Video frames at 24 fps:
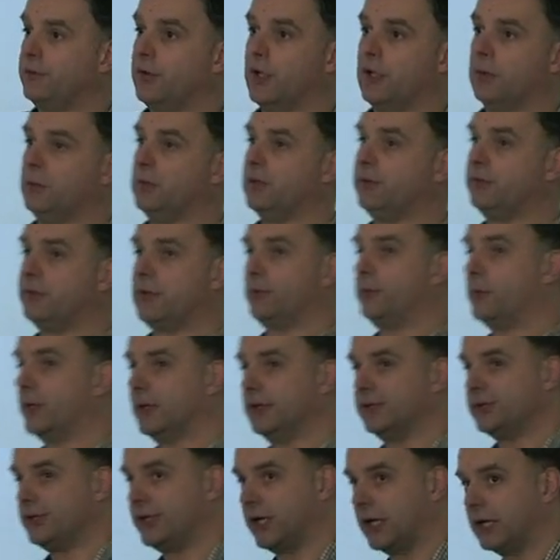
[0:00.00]
do is
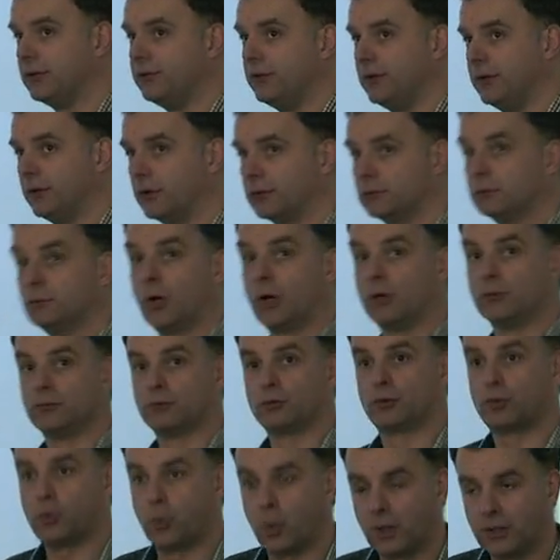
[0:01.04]
differentiated
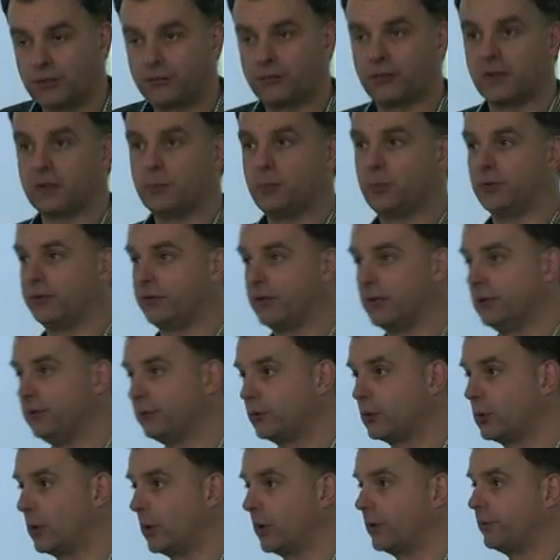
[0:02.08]
on quality,
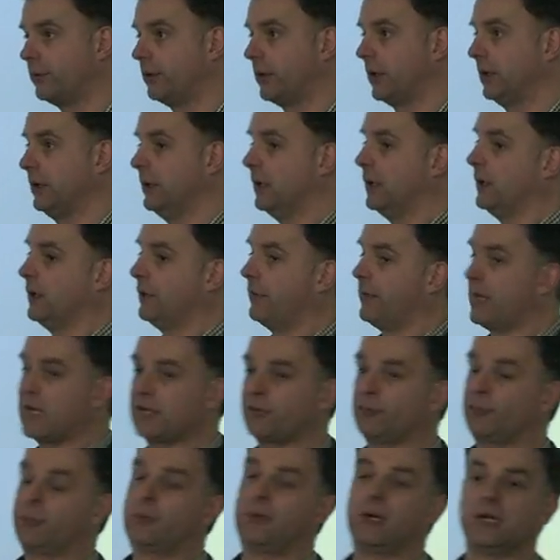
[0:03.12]
perceived quality, the
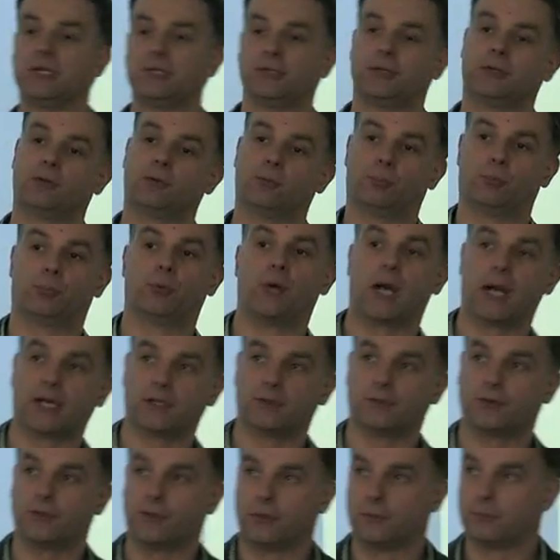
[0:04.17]
aspirational
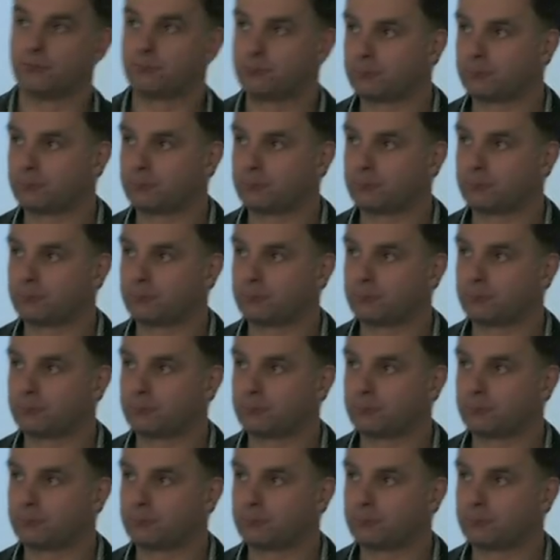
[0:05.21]
brand,